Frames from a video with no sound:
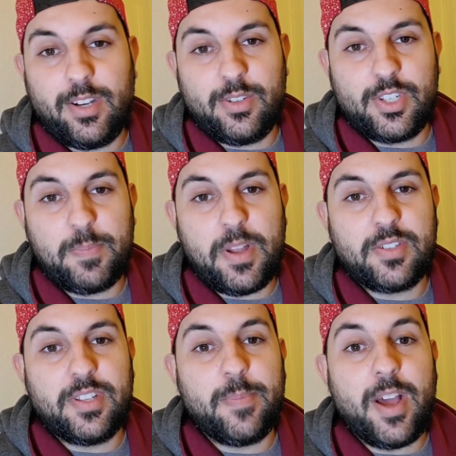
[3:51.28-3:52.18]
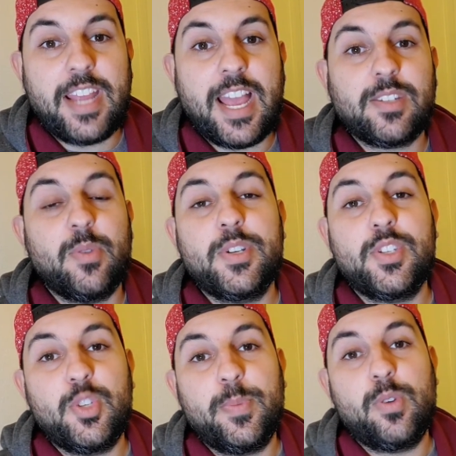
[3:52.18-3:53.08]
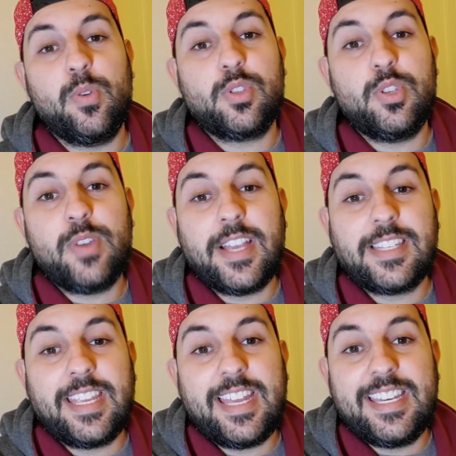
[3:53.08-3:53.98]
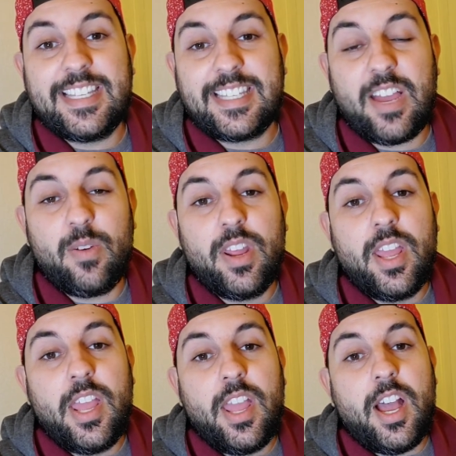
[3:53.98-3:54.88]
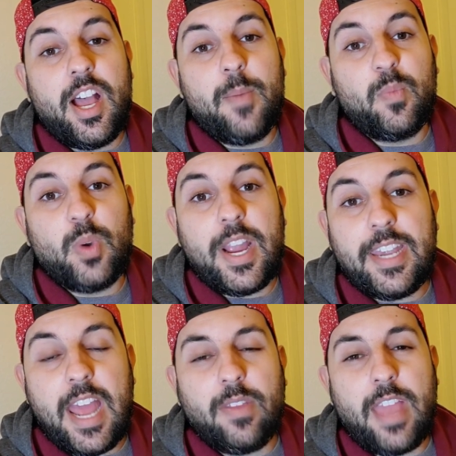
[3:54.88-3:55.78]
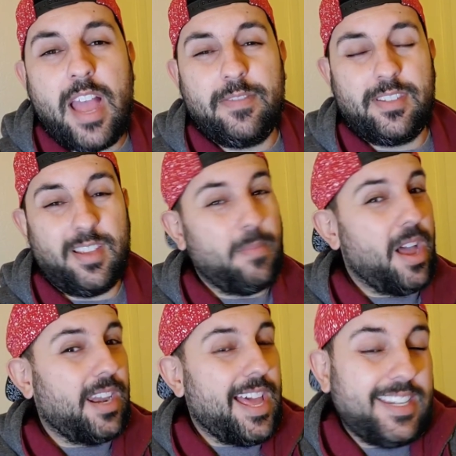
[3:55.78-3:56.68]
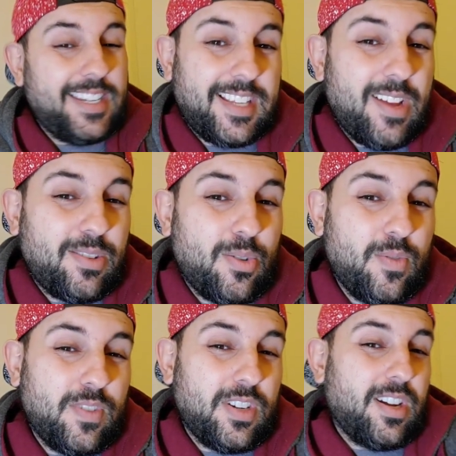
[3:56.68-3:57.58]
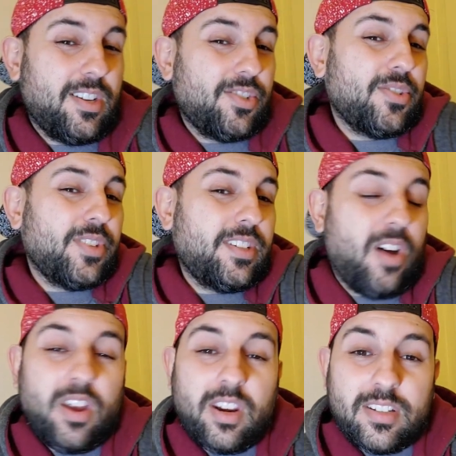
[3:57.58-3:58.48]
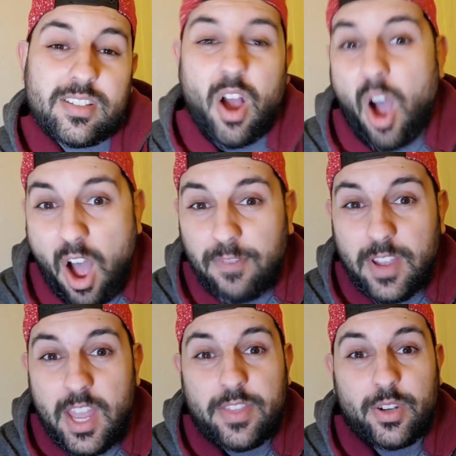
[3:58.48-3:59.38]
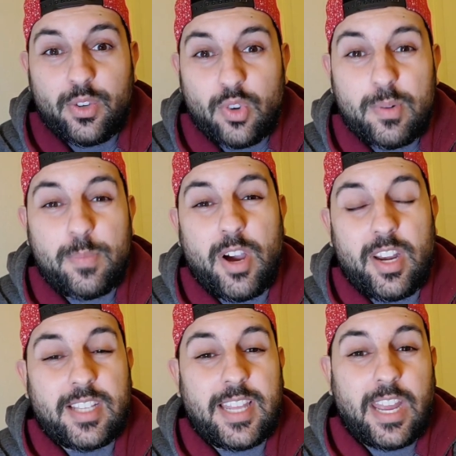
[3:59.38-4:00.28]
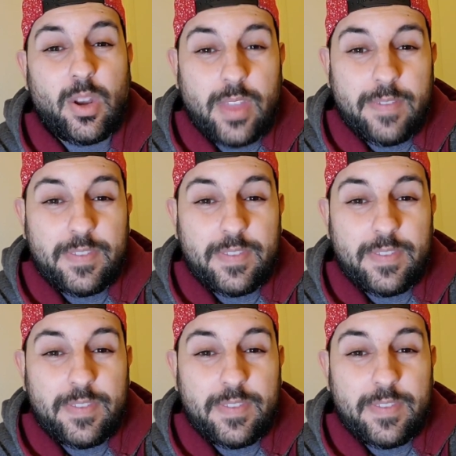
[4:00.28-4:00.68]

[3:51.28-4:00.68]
just sponsoring the podcast, which is super cool. So you guys can get a discount. Right now they have a lot of discounts, over $100 off their normal products. Like I know they